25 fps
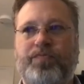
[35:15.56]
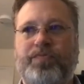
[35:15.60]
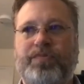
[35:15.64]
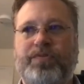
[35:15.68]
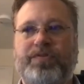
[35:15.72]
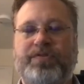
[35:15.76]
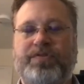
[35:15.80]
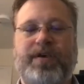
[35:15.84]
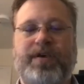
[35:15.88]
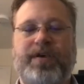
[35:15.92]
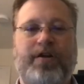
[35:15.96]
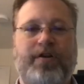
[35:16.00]

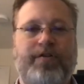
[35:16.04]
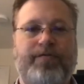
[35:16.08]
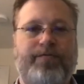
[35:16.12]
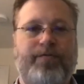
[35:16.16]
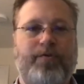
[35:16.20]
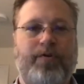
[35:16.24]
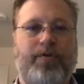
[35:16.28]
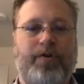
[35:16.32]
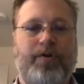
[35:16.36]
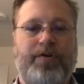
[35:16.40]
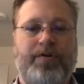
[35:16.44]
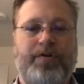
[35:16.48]
settle
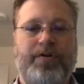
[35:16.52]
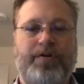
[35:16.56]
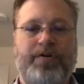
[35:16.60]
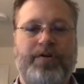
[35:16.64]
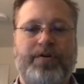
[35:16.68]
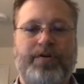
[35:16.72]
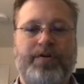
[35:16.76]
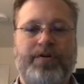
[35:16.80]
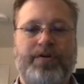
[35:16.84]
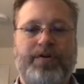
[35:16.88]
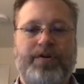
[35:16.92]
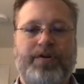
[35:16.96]
for
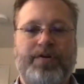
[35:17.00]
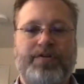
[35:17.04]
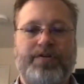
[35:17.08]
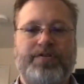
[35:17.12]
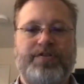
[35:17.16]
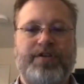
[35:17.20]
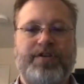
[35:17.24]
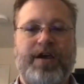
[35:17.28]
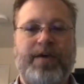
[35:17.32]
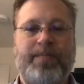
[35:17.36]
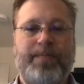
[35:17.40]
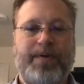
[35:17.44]

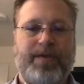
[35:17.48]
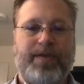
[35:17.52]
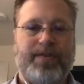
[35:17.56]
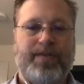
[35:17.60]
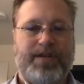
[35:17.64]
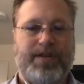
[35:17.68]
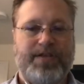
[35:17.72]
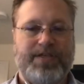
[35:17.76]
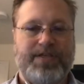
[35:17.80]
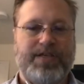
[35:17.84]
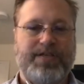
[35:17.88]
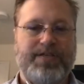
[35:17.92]
stopping the
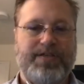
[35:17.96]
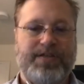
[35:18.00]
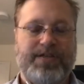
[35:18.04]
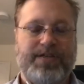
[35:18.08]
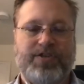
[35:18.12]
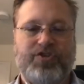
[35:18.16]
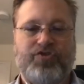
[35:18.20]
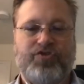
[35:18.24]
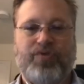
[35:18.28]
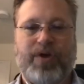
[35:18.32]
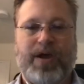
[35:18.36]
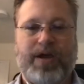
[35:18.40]
disease in
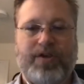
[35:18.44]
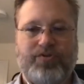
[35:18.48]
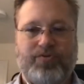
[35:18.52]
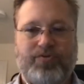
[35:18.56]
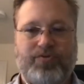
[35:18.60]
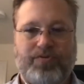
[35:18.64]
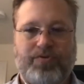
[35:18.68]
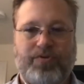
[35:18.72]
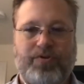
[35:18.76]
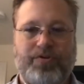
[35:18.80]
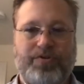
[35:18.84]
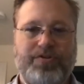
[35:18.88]
its tracks
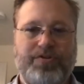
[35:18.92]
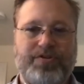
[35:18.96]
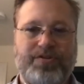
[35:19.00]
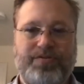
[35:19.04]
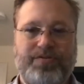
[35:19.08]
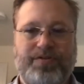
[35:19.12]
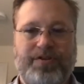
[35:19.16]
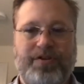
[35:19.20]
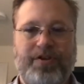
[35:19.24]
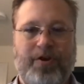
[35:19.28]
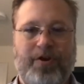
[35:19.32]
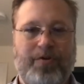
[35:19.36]
or, or
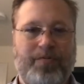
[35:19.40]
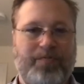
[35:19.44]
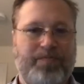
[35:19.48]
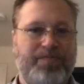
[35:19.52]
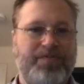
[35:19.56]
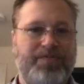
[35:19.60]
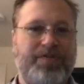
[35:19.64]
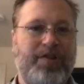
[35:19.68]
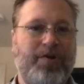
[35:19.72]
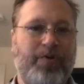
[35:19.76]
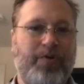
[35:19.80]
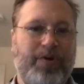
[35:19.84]
you know
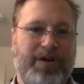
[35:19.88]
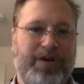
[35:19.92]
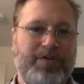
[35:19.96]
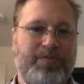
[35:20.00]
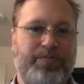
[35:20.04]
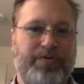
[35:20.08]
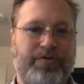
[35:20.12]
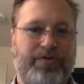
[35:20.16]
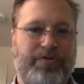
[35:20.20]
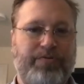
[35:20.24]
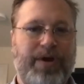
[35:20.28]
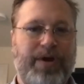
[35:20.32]
slowing its
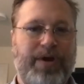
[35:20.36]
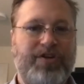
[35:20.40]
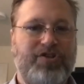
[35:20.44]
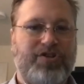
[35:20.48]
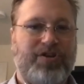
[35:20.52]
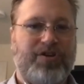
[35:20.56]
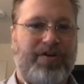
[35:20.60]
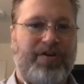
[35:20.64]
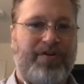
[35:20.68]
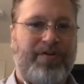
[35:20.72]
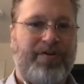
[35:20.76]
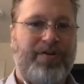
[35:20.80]

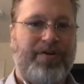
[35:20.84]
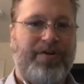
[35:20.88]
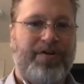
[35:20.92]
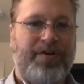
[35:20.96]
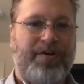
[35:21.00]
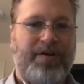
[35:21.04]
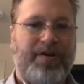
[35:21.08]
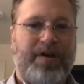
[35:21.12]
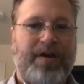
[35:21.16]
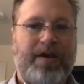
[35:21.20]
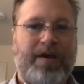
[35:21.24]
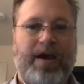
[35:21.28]
progression
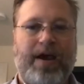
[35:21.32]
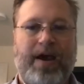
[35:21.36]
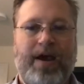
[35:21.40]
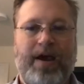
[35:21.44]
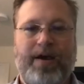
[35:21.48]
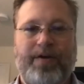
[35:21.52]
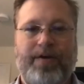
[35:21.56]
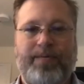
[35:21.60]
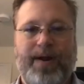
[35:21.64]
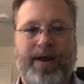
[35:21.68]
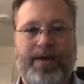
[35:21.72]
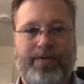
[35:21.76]

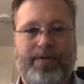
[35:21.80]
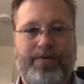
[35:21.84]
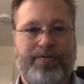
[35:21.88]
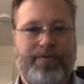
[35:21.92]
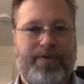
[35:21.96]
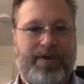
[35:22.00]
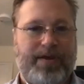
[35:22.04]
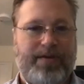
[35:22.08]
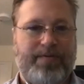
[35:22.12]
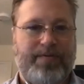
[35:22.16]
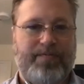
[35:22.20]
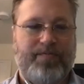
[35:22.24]
uh, rather
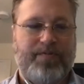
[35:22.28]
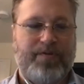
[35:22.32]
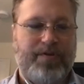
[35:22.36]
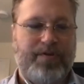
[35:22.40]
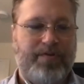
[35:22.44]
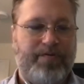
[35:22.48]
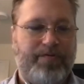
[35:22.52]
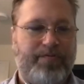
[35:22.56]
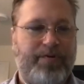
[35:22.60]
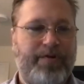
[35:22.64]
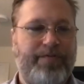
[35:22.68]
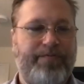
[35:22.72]
than
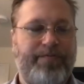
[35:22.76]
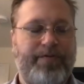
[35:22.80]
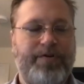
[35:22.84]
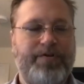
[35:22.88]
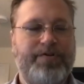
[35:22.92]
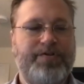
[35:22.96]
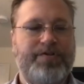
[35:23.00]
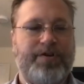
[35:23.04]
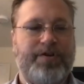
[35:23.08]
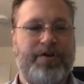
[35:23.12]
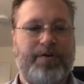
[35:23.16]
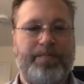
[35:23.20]

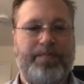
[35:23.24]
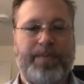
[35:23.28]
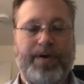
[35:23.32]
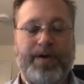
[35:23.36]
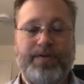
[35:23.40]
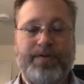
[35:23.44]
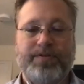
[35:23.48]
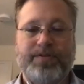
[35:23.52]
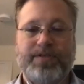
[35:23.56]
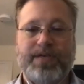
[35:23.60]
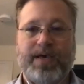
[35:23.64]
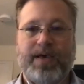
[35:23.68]
reversal
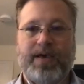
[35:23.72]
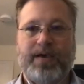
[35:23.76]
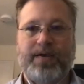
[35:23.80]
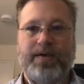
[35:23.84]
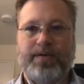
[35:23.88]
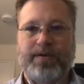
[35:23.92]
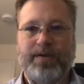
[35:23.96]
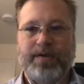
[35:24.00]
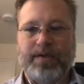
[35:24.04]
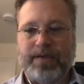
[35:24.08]
but uh,